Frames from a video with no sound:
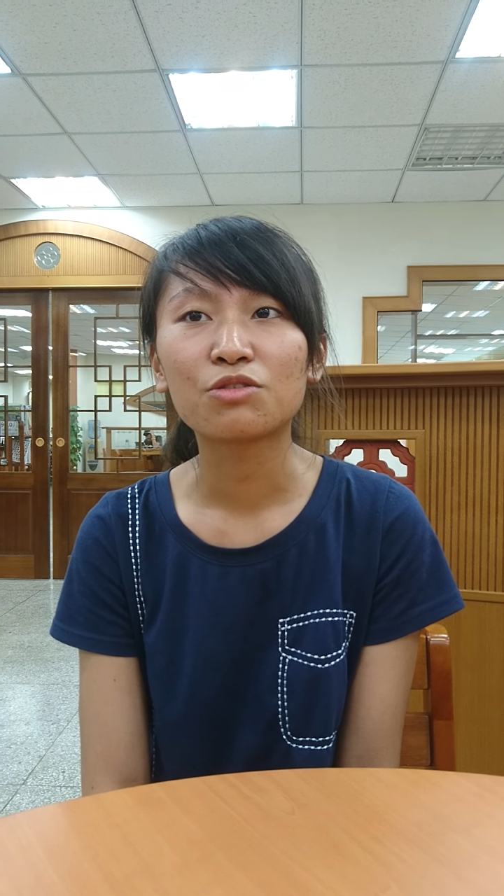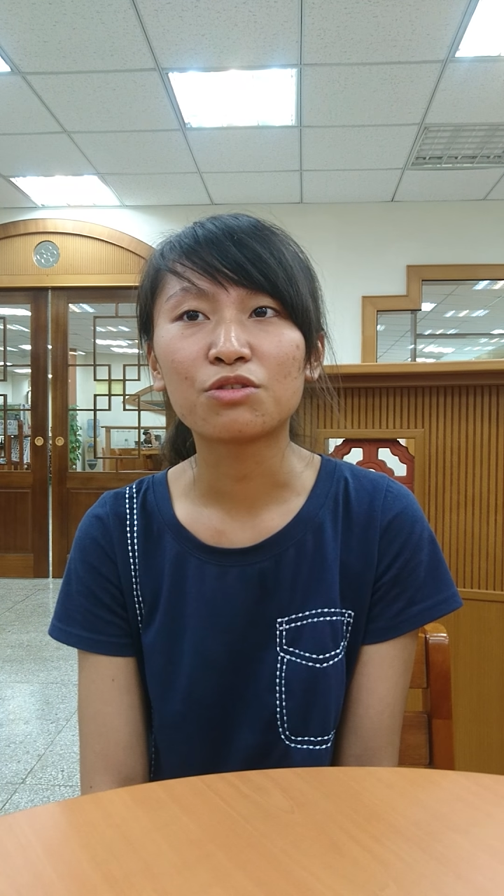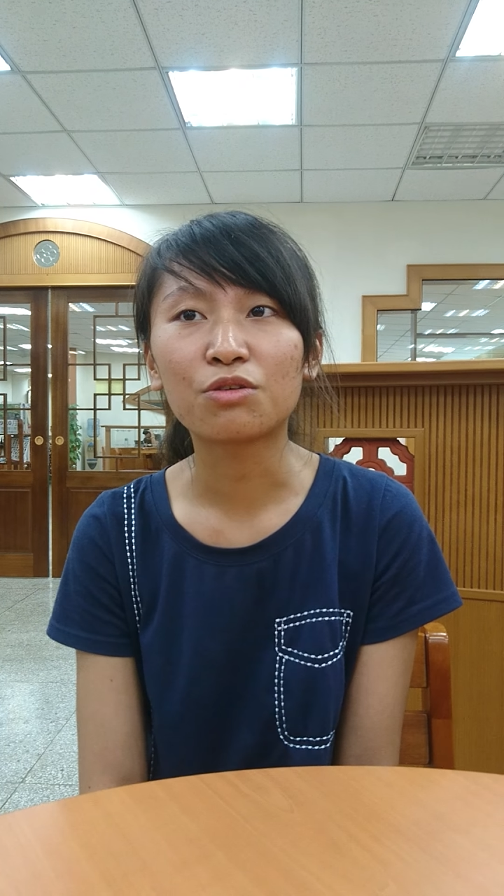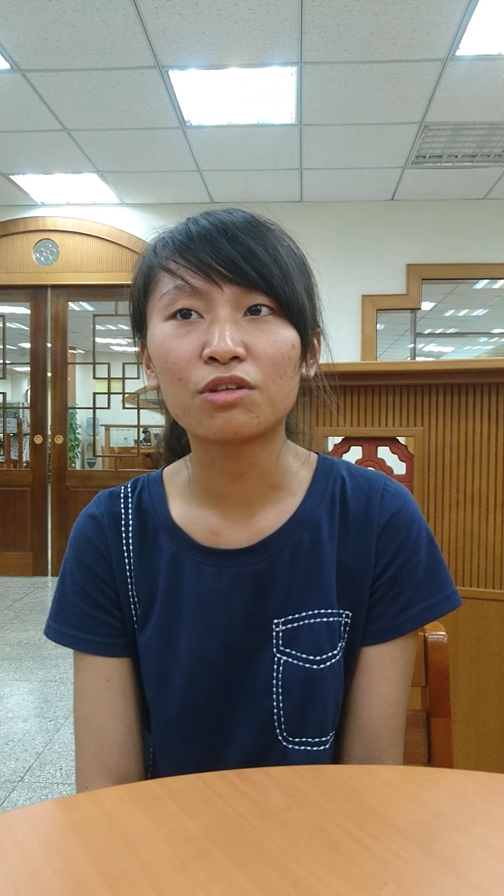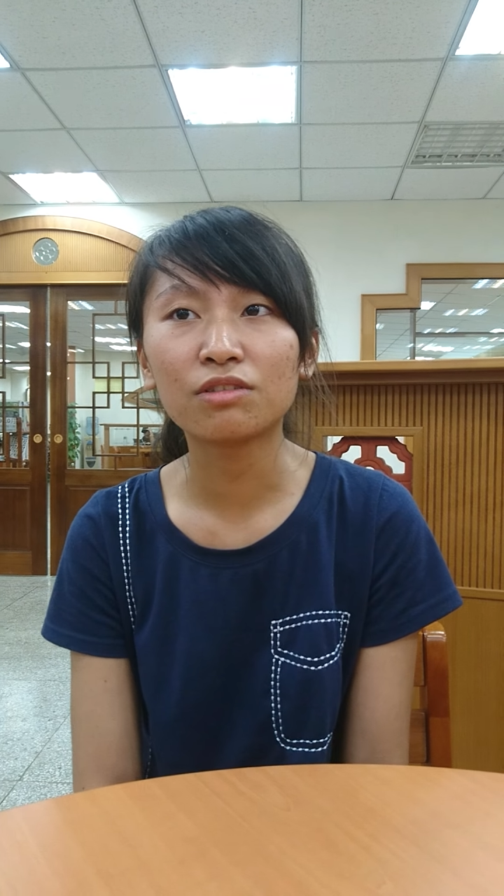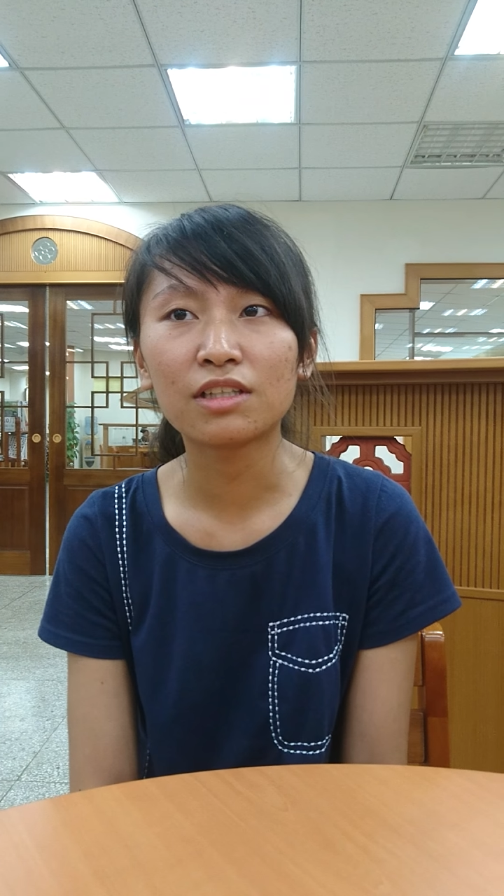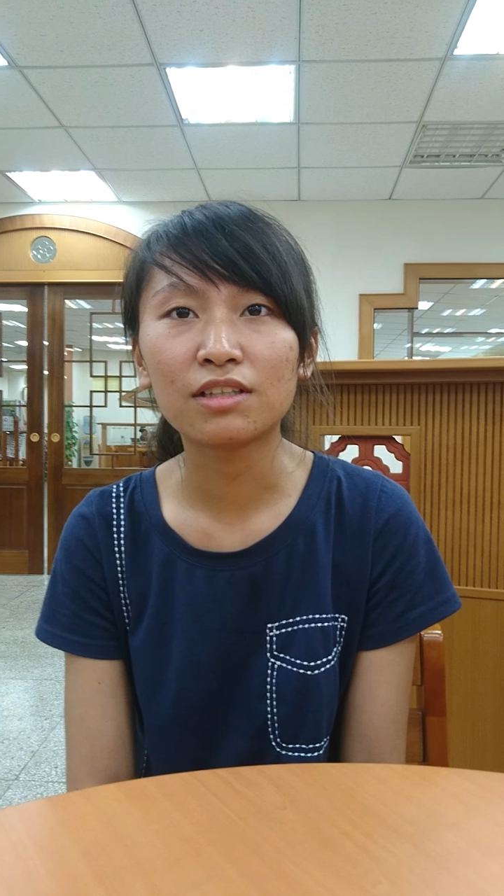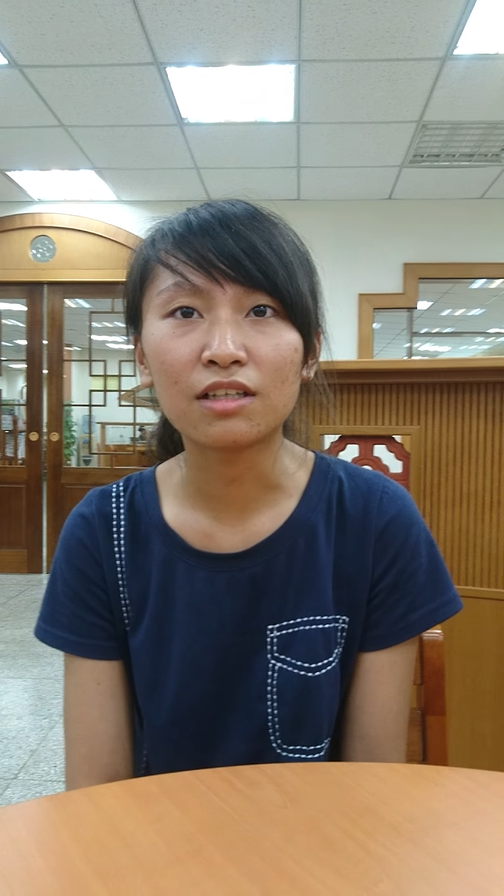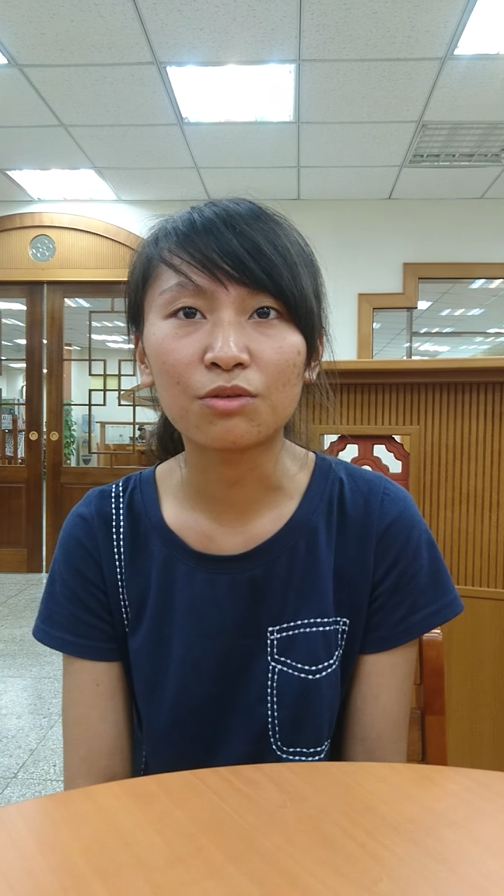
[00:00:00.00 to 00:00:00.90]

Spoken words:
she quoted the